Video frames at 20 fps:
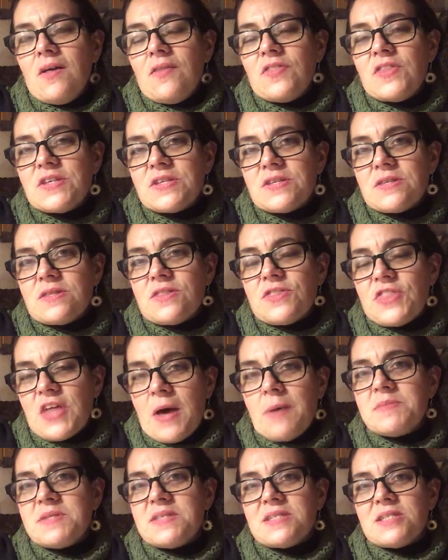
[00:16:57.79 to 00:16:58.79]
the
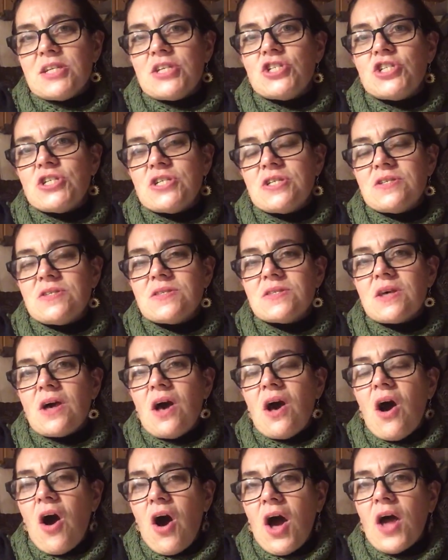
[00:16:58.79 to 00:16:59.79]
thumb stitches
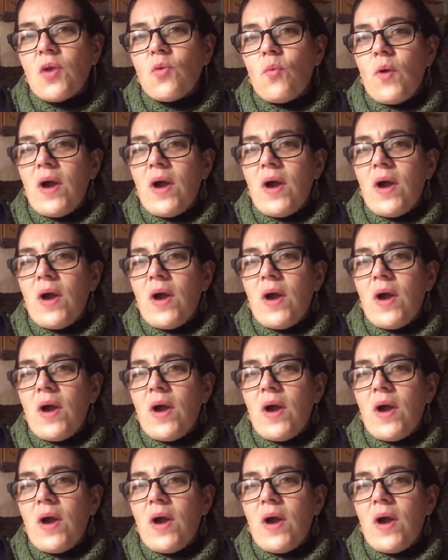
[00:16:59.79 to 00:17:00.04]
on